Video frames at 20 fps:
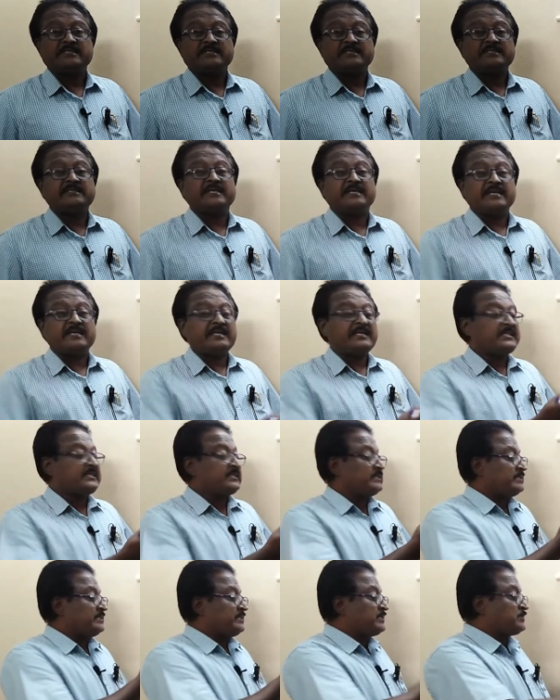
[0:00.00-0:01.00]

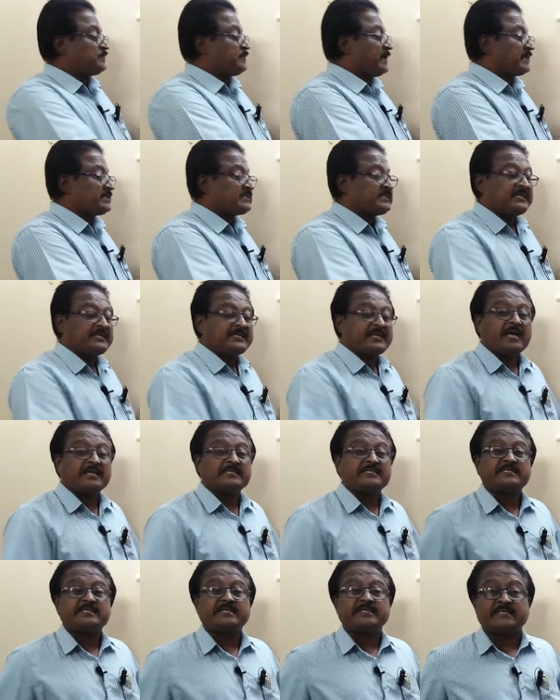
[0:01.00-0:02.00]
Generally, this parasite
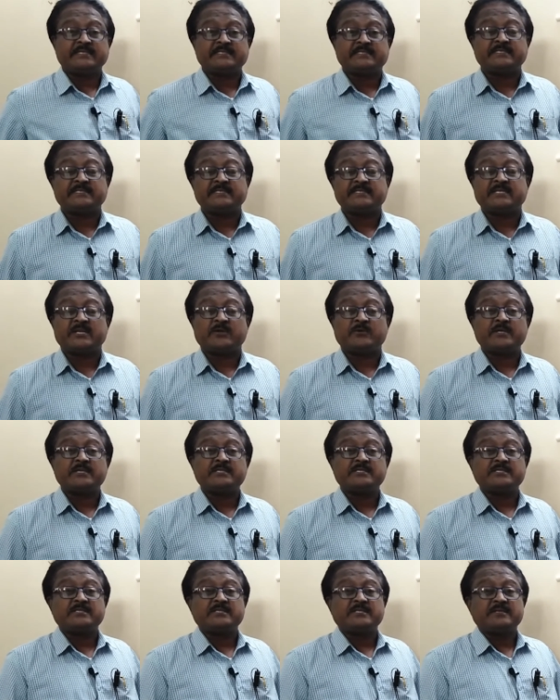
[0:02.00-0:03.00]
causes a disease is known
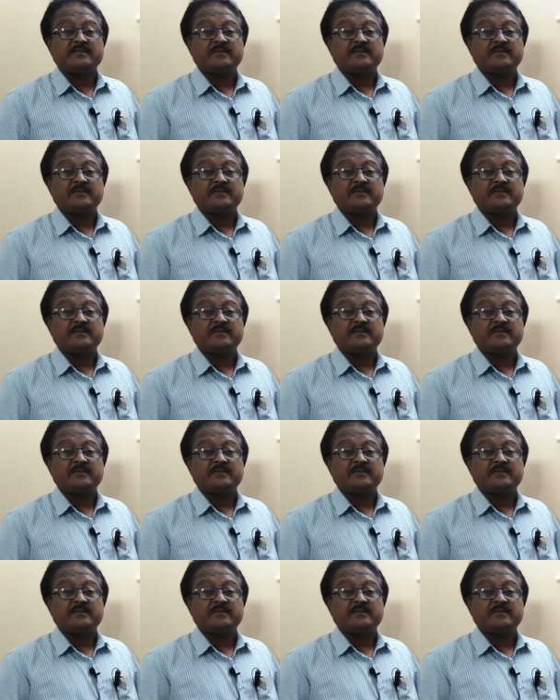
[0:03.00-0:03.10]
as